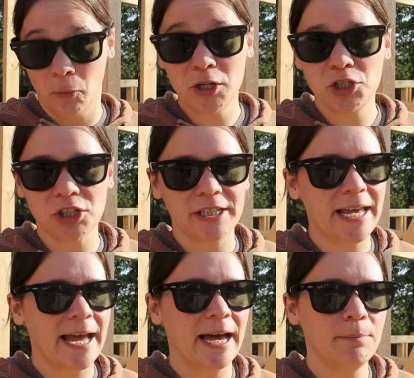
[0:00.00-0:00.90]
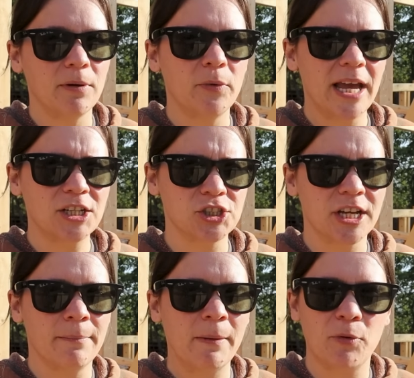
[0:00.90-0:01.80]
originally had, but we actually
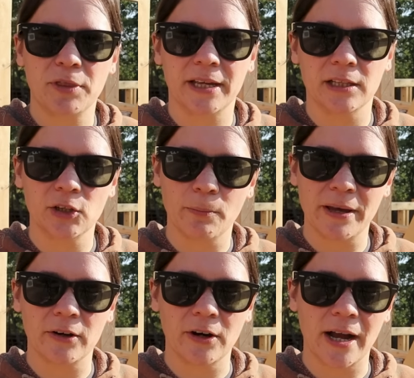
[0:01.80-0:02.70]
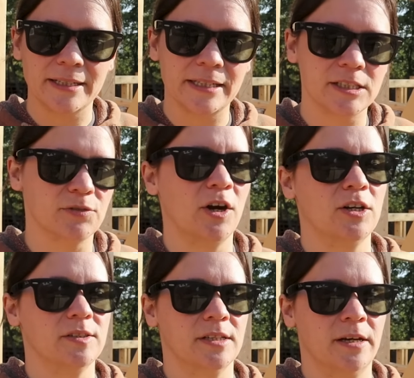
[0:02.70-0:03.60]
come up with like a little better idea as
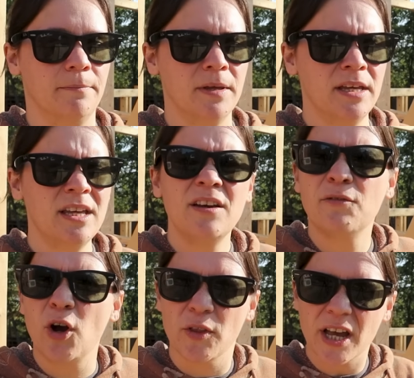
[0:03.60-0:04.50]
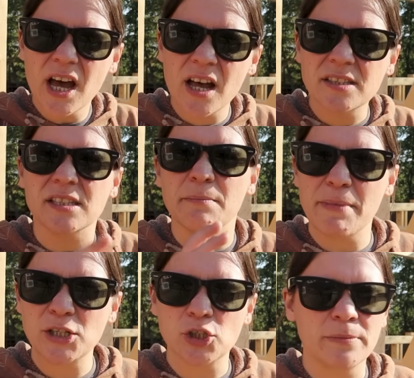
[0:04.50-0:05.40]
far as um, for all the cuts and the
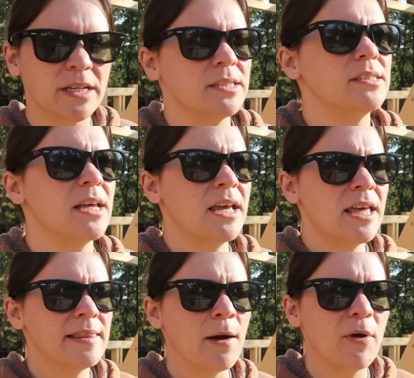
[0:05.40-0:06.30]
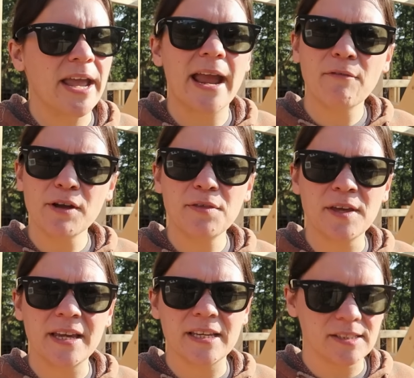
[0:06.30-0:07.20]
measurements. That way
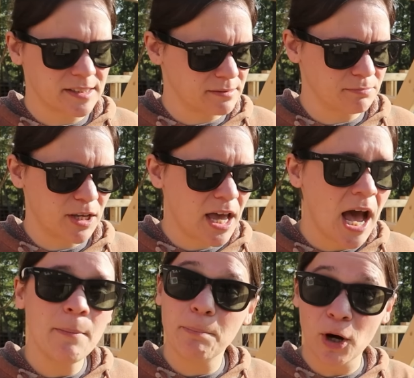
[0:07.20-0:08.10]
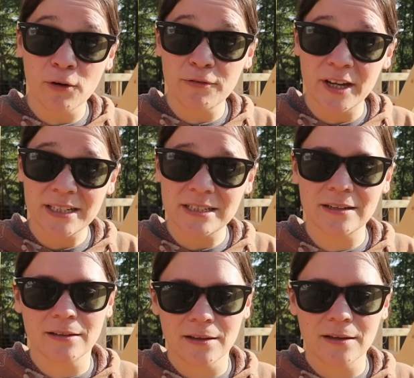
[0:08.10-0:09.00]
everything is cut perfect.
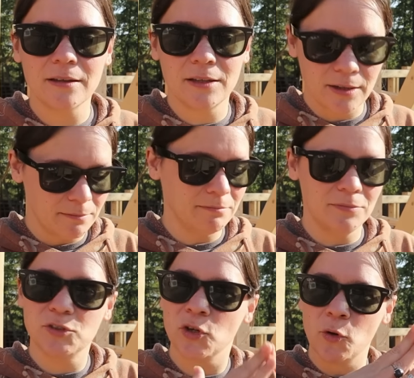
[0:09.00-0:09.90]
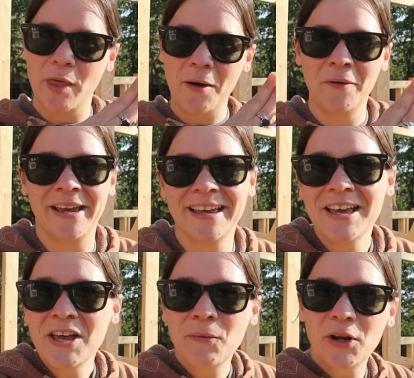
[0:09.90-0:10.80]
So that way
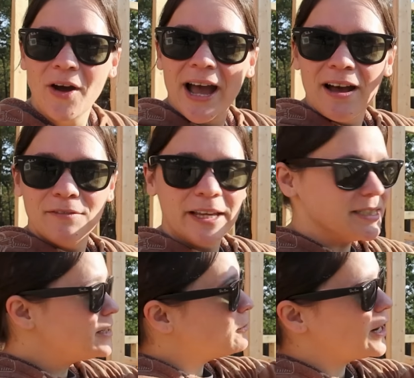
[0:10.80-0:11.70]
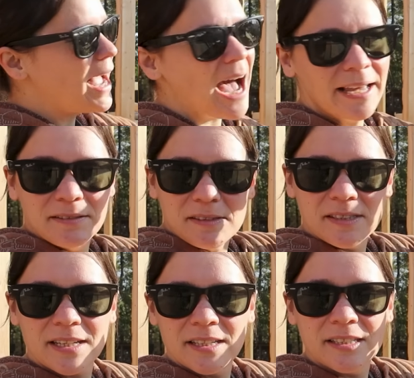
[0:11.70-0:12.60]
we don't have like different
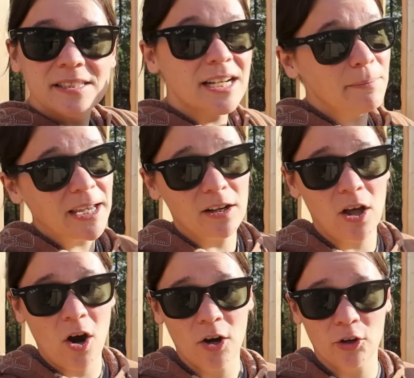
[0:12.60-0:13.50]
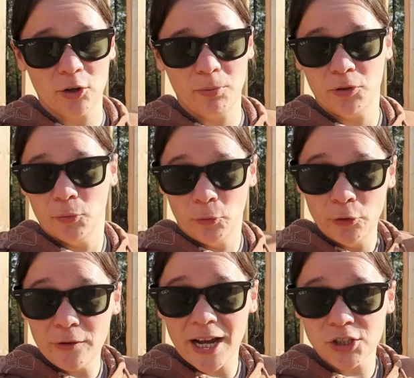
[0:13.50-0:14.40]
heights because it's gonna make it a lot harder to put the
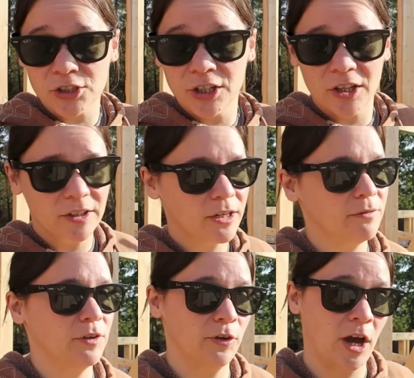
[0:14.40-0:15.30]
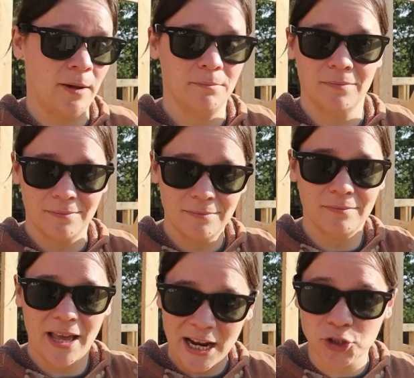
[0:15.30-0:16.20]
roof actually on there if they're not
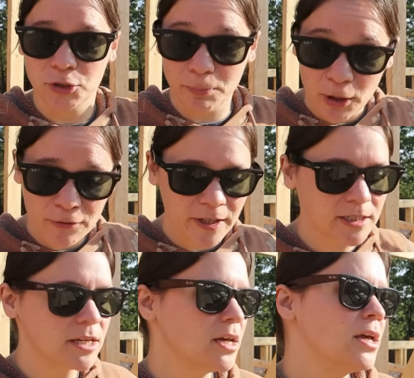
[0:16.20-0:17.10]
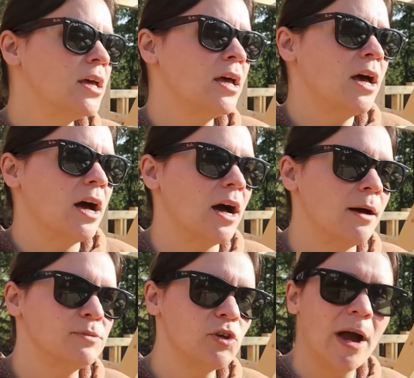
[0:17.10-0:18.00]
actually perfect.
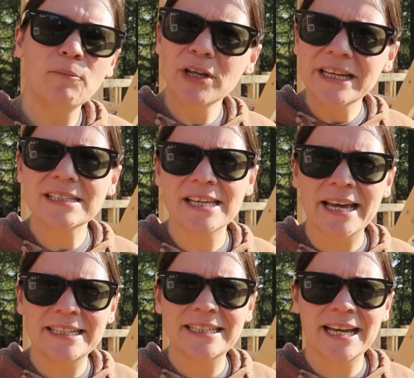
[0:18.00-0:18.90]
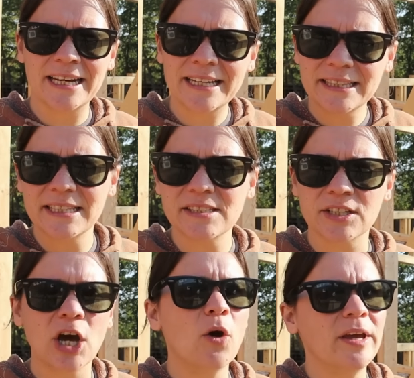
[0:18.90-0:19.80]
Um, so I'm really excited to kind of get this
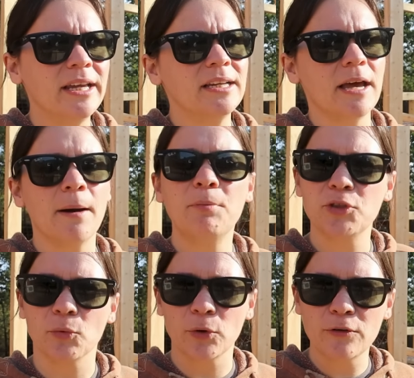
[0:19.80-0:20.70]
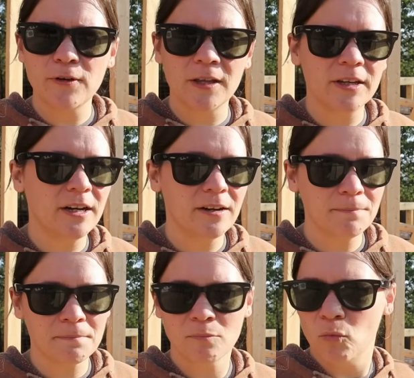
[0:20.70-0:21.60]
going, uh, put the roof on there.
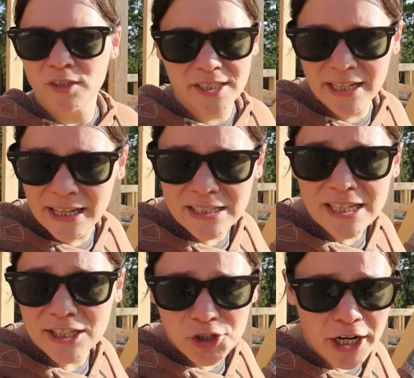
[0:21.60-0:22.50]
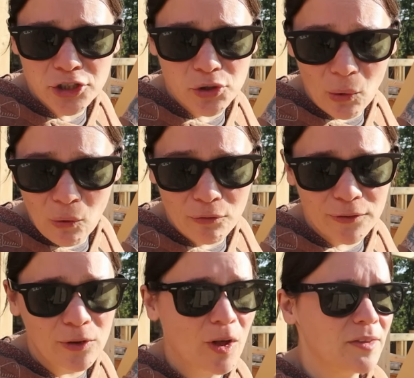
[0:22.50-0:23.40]
Once again, it's gonna change the whole
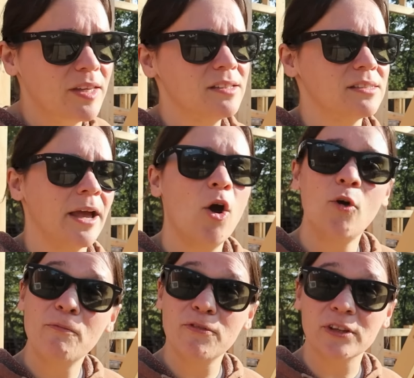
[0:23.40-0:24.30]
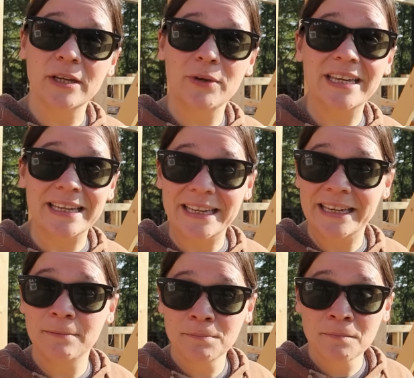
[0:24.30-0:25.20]
feel on this. I hopefully we can
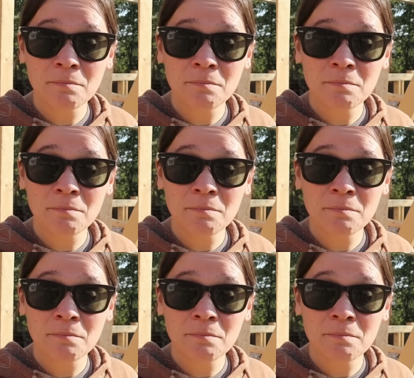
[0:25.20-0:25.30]
get